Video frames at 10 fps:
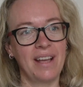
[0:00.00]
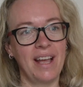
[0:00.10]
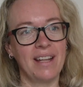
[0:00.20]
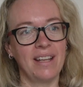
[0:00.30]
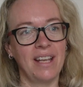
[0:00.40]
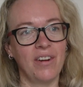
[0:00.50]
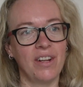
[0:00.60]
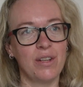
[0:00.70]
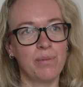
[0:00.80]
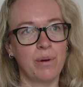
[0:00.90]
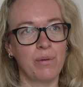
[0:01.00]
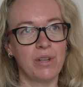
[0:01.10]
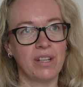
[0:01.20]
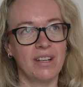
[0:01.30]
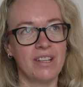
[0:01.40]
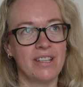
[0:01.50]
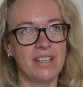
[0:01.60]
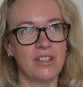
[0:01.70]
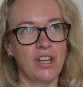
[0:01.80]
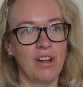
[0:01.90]
and here in this project there is
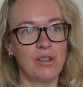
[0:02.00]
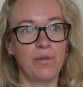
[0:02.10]
this challenge